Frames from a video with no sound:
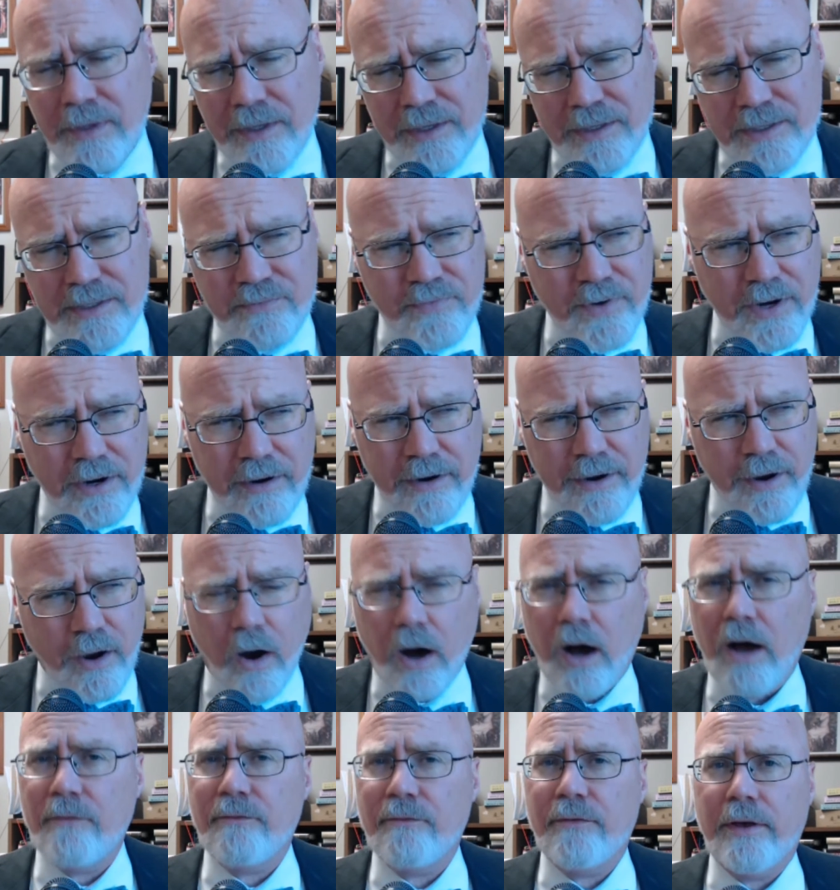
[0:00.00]
is very
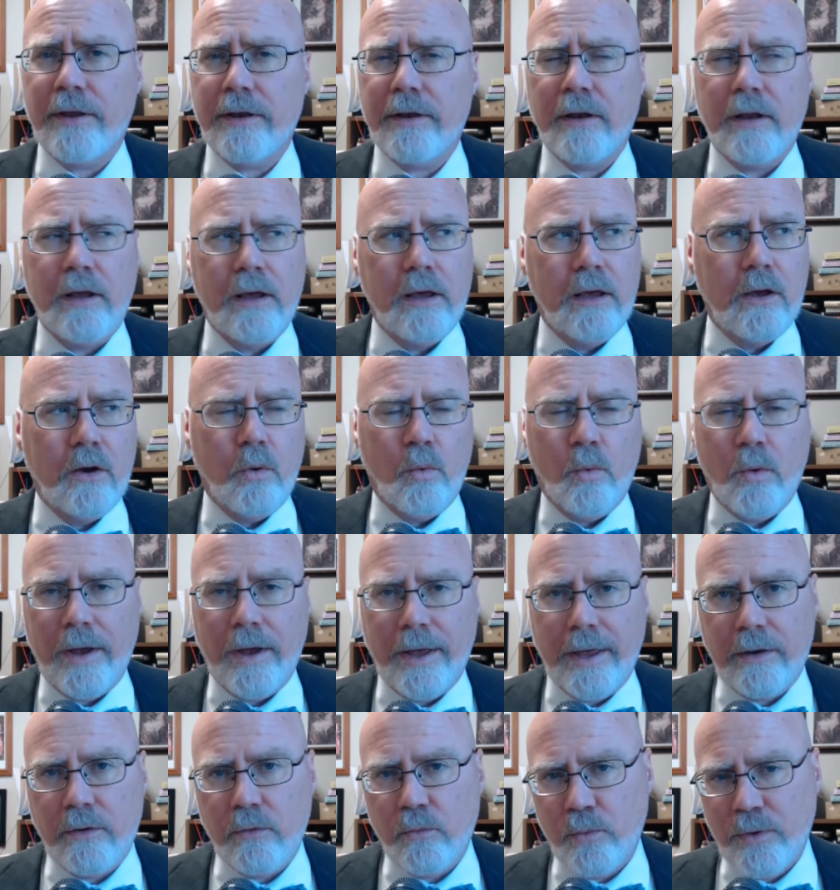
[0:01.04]
often
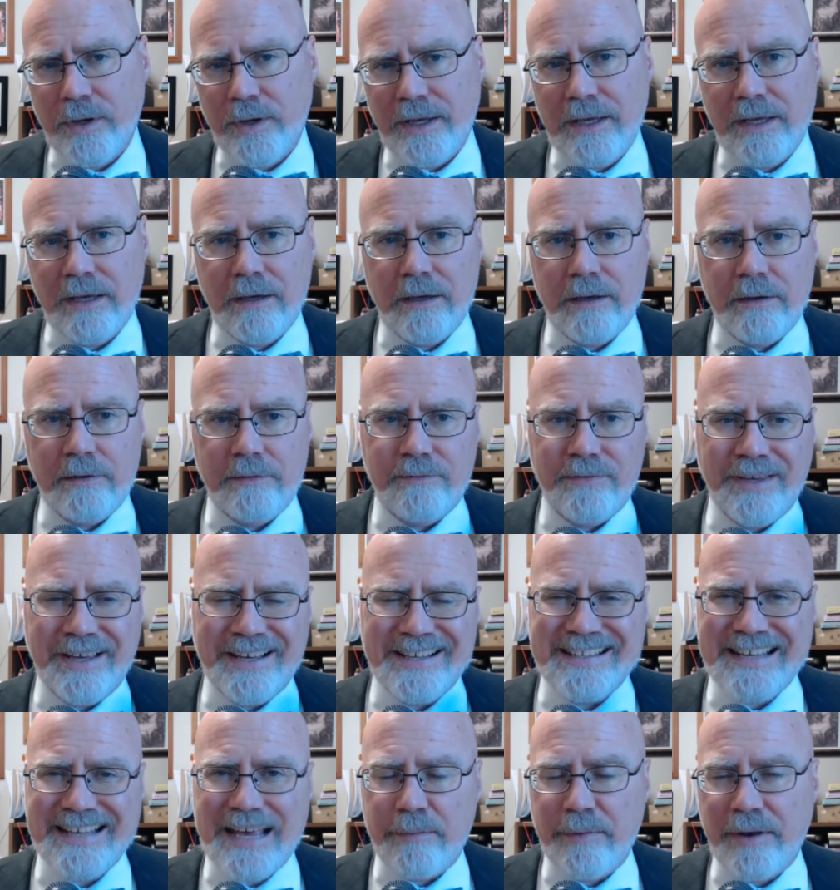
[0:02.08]
when we give
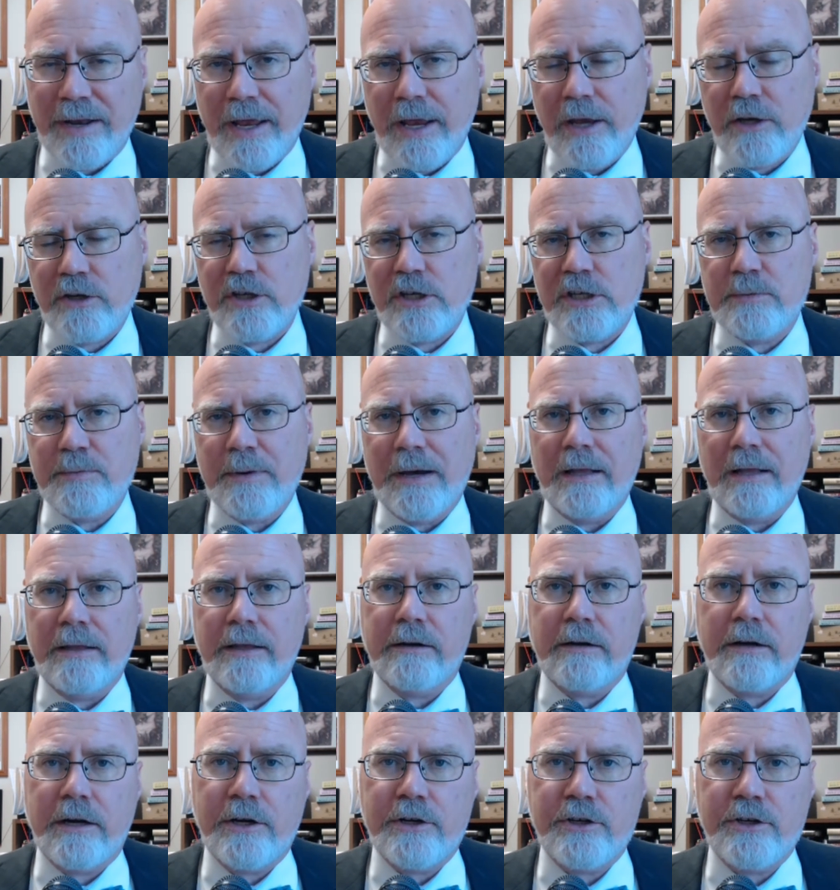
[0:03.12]
examinations about
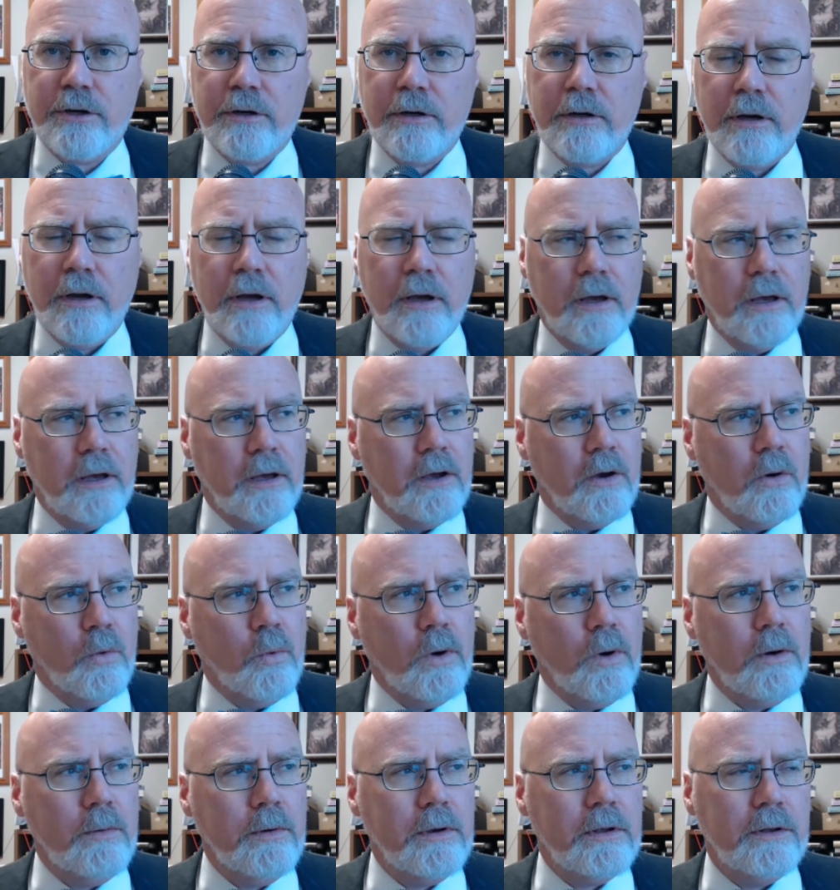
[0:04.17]
literature,
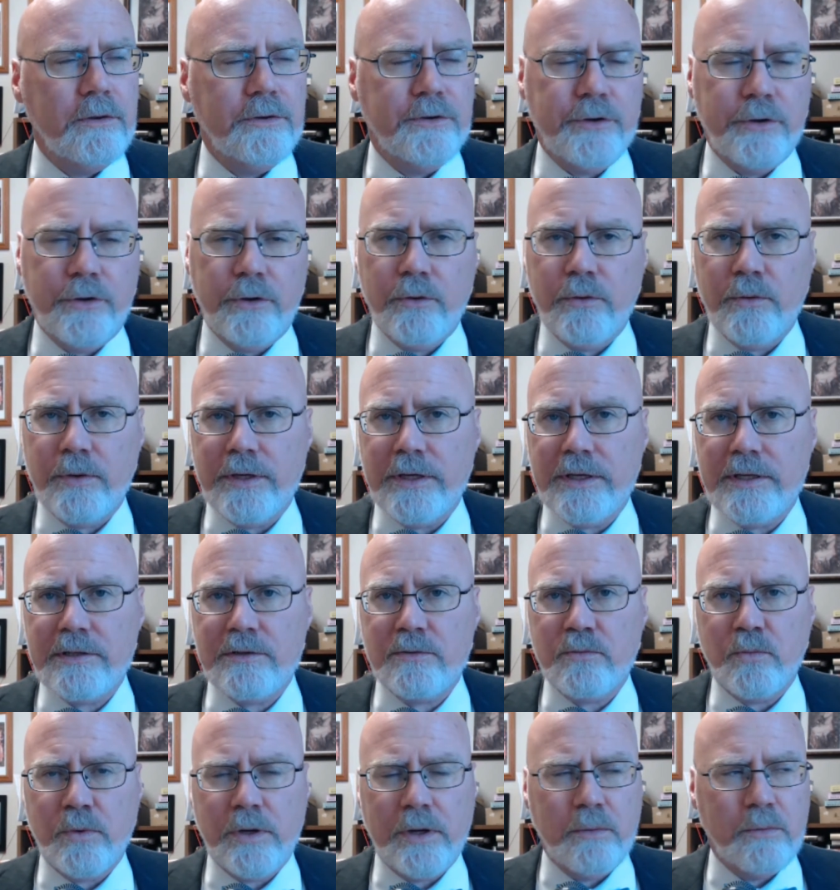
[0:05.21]
what we'll do
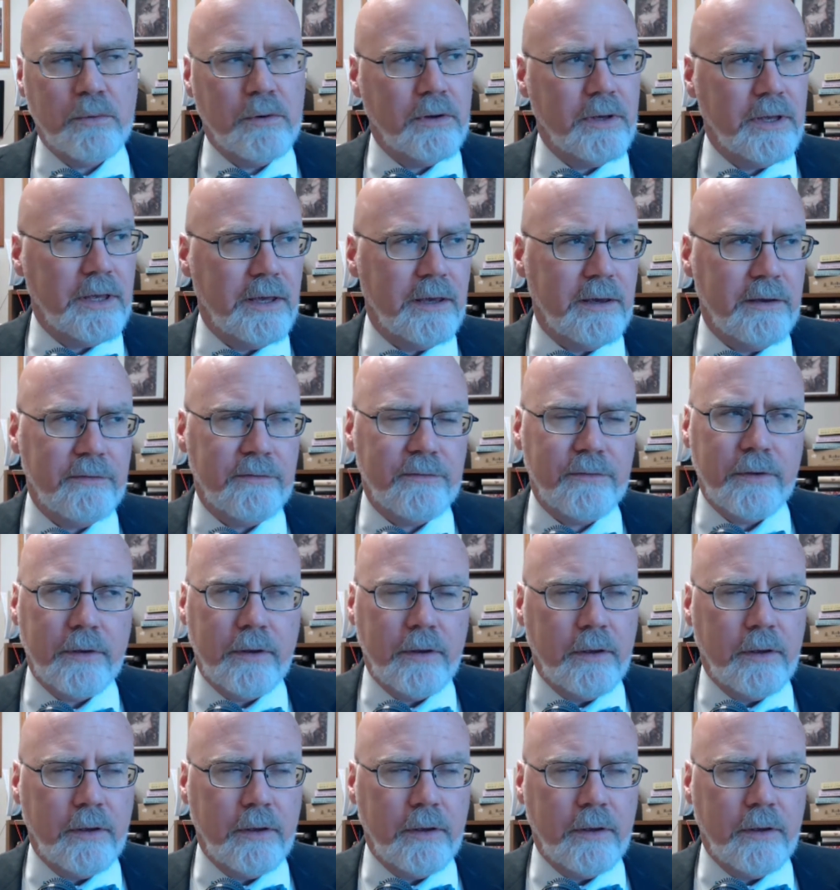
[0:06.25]
is we will give